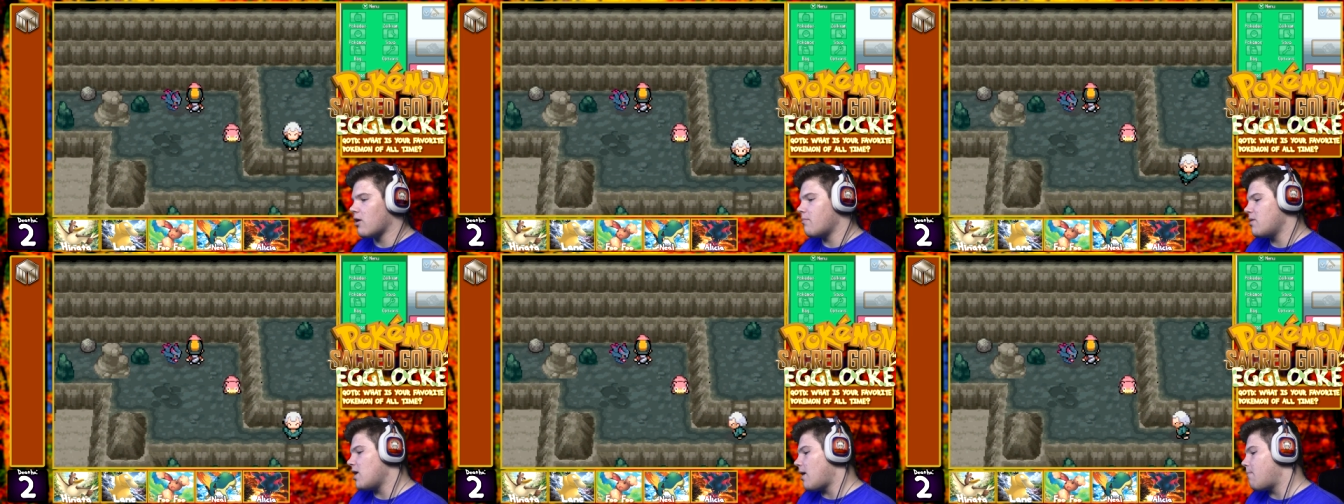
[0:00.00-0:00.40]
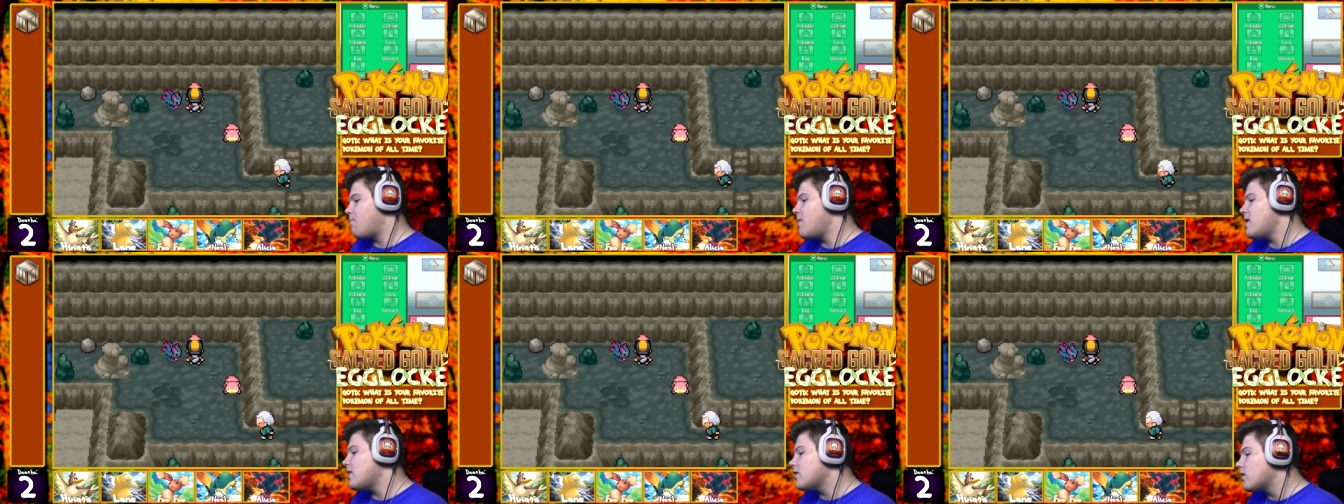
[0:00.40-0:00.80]
I mean, I
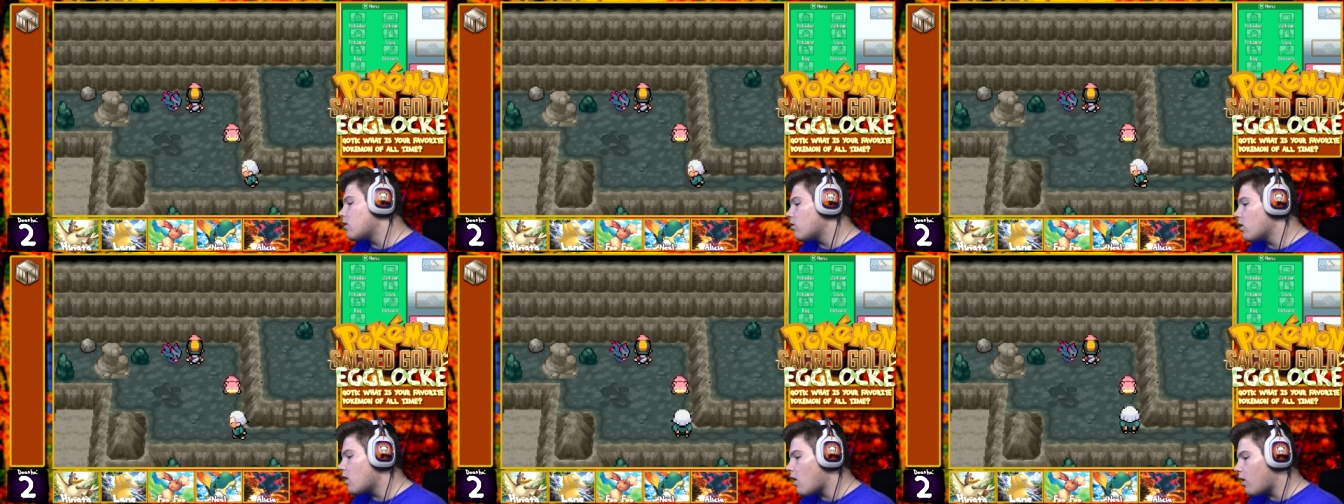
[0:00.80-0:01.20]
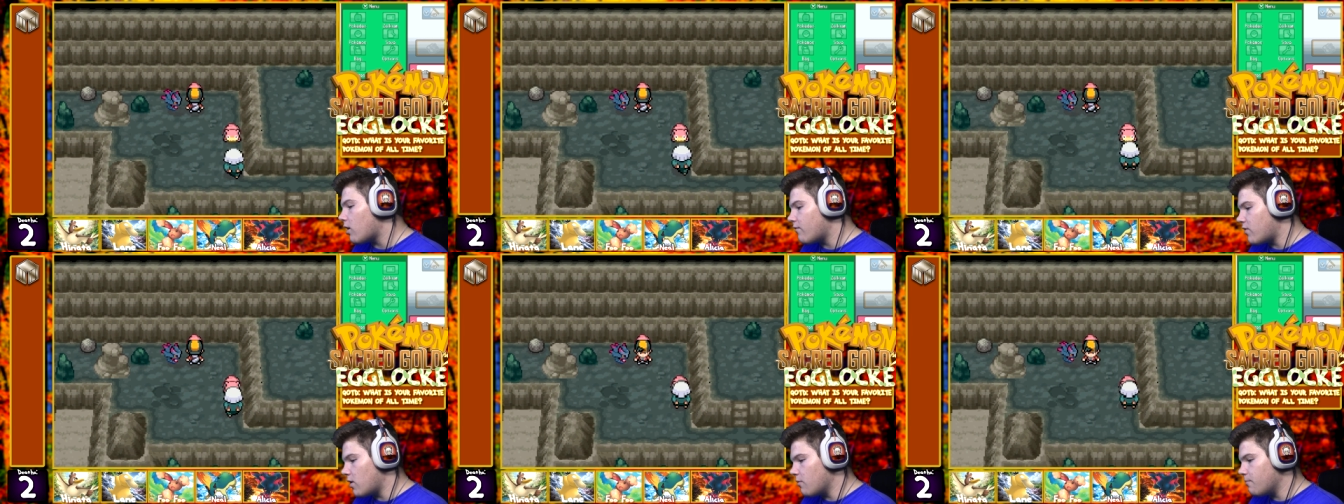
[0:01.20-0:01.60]
beat literally all
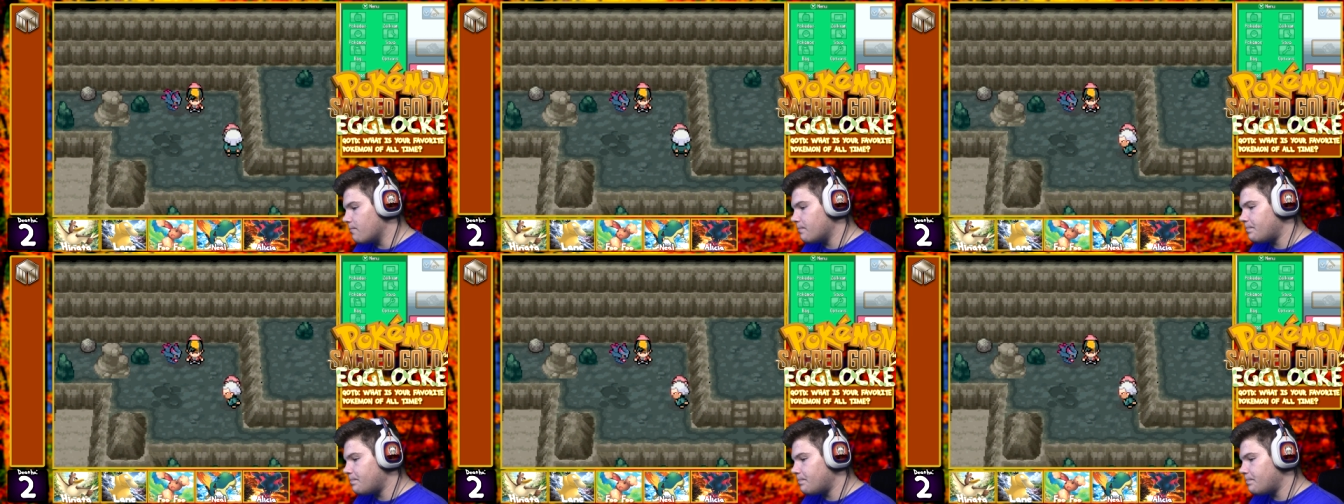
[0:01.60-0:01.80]
of you.